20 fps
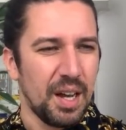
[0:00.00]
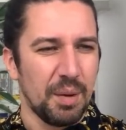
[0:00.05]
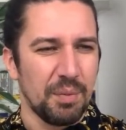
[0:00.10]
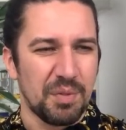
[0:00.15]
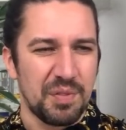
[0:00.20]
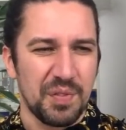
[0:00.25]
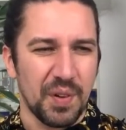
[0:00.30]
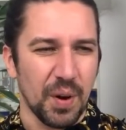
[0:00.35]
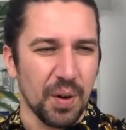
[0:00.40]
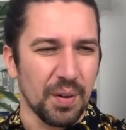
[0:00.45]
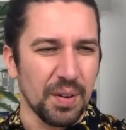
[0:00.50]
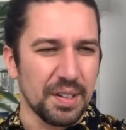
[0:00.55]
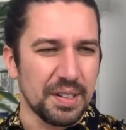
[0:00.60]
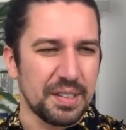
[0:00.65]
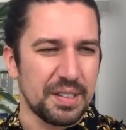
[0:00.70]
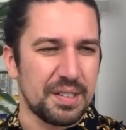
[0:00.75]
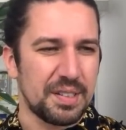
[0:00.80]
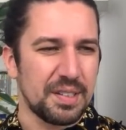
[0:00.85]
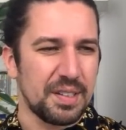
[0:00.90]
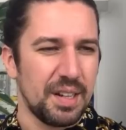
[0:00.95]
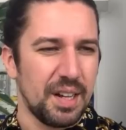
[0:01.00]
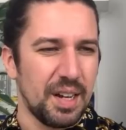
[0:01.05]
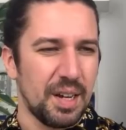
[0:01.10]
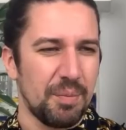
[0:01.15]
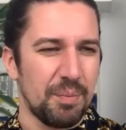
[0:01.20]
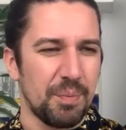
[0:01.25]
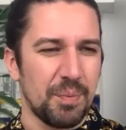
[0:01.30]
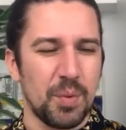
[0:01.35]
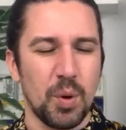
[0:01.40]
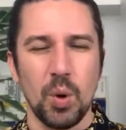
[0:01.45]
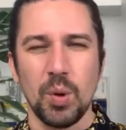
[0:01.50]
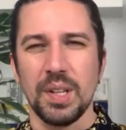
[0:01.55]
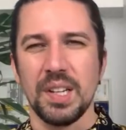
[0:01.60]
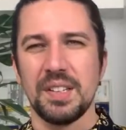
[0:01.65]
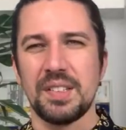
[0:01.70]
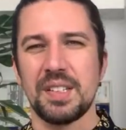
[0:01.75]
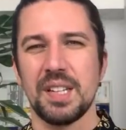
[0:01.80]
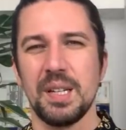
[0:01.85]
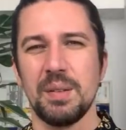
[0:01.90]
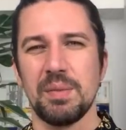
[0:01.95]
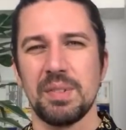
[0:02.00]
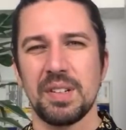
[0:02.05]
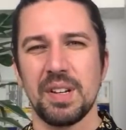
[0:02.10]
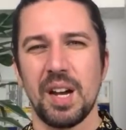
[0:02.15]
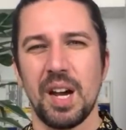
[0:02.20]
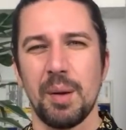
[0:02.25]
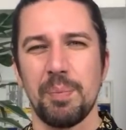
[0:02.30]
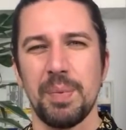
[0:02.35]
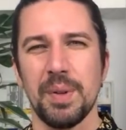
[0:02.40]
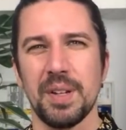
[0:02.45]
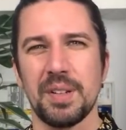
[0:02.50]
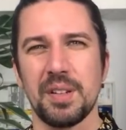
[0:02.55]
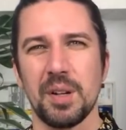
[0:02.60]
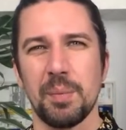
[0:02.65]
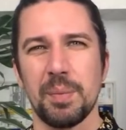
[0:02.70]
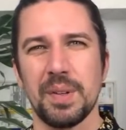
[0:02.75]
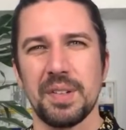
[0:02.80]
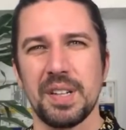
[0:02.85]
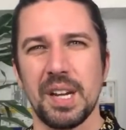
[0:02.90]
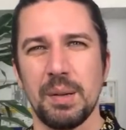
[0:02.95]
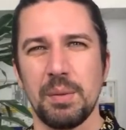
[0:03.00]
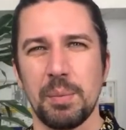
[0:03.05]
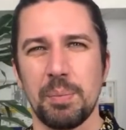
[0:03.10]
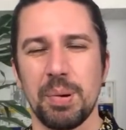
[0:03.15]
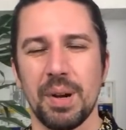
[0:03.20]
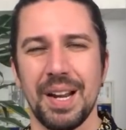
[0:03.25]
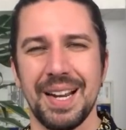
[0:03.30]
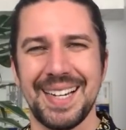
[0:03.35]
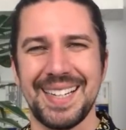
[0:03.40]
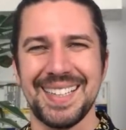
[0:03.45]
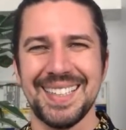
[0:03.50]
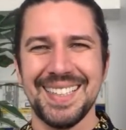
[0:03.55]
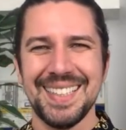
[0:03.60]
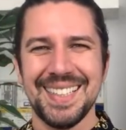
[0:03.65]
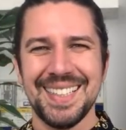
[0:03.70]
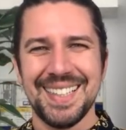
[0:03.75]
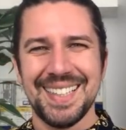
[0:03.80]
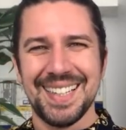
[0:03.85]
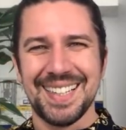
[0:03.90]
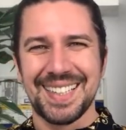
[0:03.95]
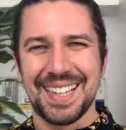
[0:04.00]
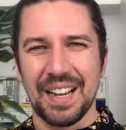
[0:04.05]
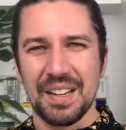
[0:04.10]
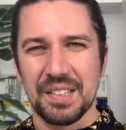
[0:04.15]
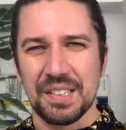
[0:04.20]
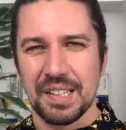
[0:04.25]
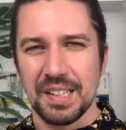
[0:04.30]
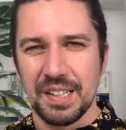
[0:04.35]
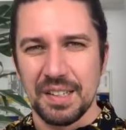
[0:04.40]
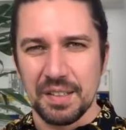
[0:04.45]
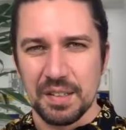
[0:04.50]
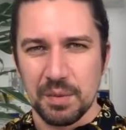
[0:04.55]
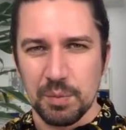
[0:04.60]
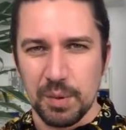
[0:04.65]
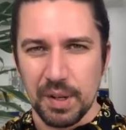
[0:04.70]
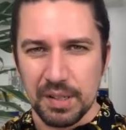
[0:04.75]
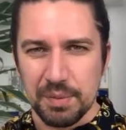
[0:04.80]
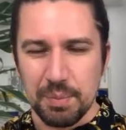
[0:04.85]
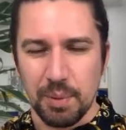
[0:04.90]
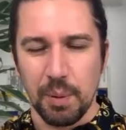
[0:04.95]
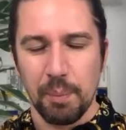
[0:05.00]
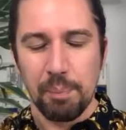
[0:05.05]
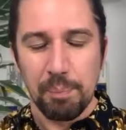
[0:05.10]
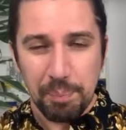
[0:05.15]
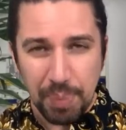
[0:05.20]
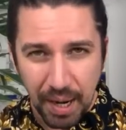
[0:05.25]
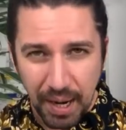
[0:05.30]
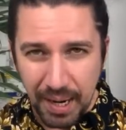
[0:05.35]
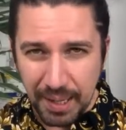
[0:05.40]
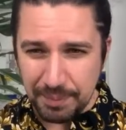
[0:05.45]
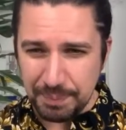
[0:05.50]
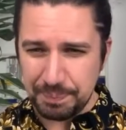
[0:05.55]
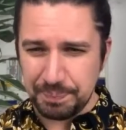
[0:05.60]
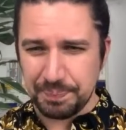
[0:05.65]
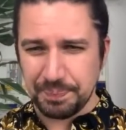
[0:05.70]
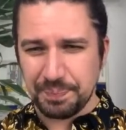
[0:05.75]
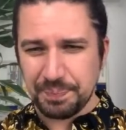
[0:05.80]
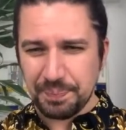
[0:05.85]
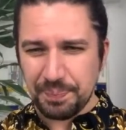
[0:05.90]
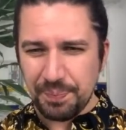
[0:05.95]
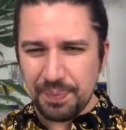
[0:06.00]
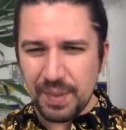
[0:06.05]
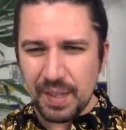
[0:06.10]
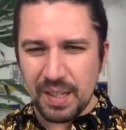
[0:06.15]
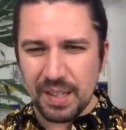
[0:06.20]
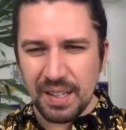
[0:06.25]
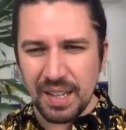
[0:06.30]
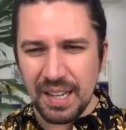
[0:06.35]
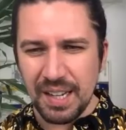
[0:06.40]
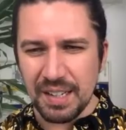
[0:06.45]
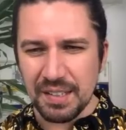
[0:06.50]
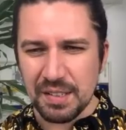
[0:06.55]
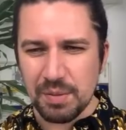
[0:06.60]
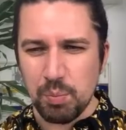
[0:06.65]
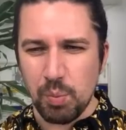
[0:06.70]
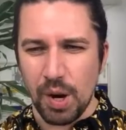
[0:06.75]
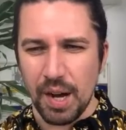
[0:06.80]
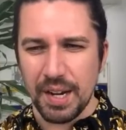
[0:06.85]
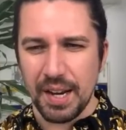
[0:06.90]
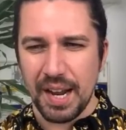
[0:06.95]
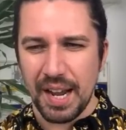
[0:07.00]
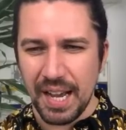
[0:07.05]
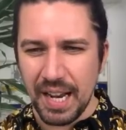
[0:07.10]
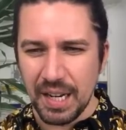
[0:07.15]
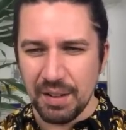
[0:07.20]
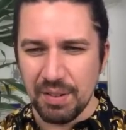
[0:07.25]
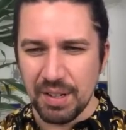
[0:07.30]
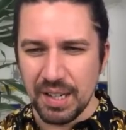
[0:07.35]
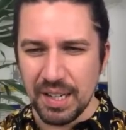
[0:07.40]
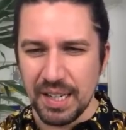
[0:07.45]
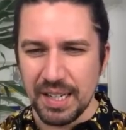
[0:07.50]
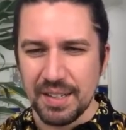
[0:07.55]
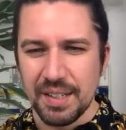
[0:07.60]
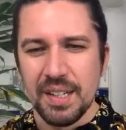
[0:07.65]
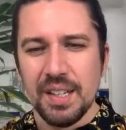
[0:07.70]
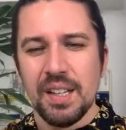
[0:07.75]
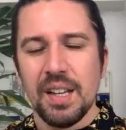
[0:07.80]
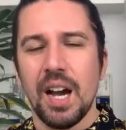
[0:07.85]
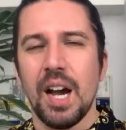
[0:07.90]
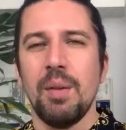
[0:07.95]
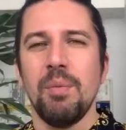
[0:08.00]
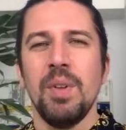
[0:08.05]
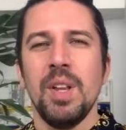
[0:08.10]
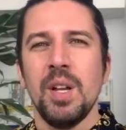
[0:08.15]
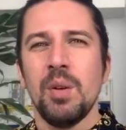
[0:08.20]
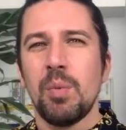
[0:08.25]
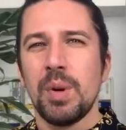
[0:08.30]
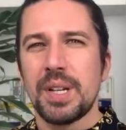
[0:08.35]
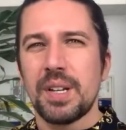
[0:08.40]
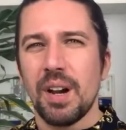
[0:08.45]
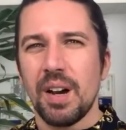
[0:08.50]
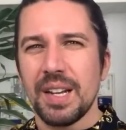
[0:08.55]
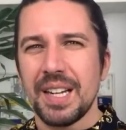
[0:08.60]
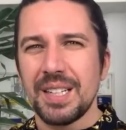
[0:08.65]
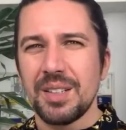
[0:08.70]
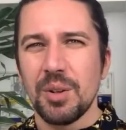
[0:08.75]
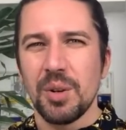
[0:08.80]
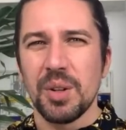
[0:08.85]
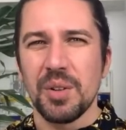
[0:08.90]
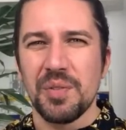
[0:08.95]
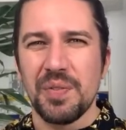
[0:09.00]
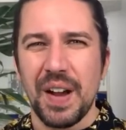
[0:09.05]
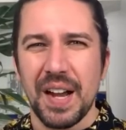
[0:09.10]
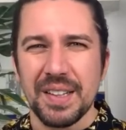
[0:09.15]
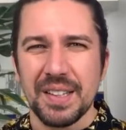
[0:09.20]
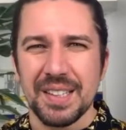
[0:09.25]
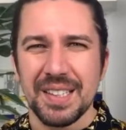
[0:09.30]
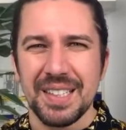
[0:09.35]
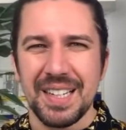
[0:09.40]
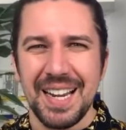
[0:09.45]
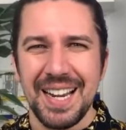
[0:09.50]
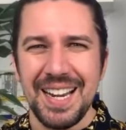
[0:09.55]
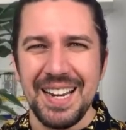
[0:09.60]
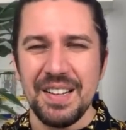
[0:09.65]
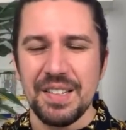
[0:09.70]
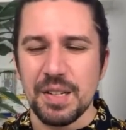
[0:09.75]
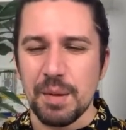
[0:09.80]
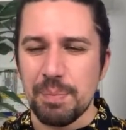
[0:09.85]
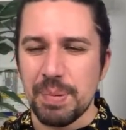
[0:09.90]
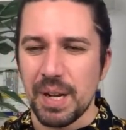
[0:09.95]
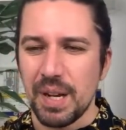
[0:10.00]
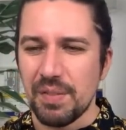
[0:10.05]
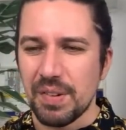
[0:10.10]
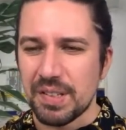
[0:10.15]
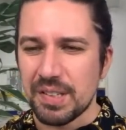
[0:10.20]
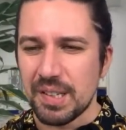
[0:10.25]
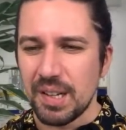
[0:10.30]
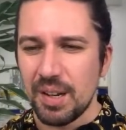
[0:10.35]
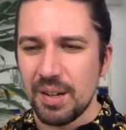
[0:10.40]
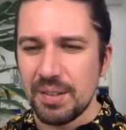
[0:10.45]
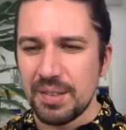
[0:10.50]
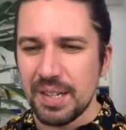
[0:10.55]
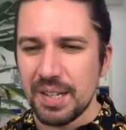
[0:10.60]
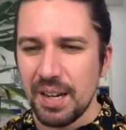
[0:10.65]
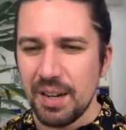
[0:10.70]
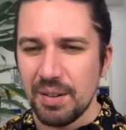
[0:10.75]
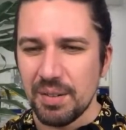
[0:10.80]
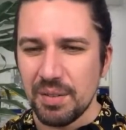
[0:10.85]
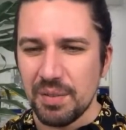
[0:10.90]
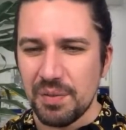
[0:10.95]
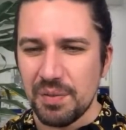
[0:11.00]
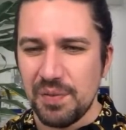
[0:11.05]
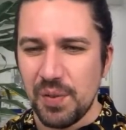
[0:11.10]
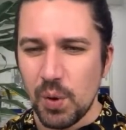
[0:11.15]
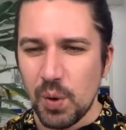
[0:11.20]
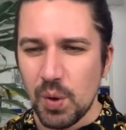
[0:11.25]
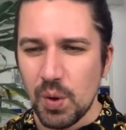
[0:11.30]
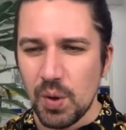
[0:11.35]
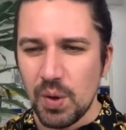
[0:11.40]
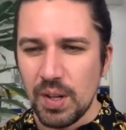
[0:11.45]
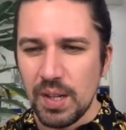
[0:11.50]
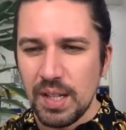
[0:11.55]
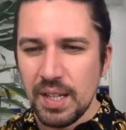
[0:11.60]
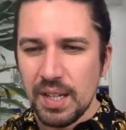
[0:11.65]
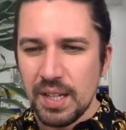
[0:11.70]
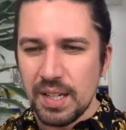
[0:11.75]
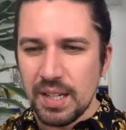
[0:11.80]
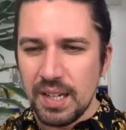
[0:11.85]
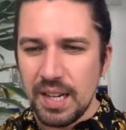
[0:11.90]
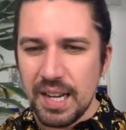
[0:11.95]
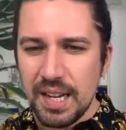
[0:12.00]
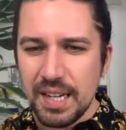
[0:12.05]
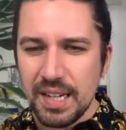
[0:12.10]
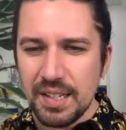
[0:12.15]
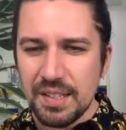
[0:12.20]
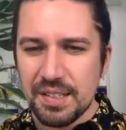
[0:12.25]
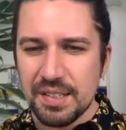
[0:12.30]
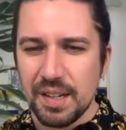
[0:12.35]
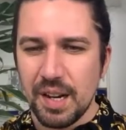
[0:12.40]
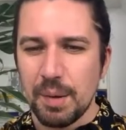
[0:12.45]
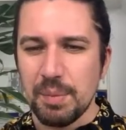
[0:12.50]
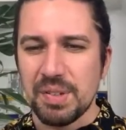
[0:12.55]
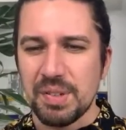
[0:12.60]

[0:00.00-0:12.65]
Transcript: Forest, all these teams up at the top of the table playing against Leeds and West Brom. But it's one hell of a lead. We can't ignore the fact that it is a bit of a slowdown for Leeds.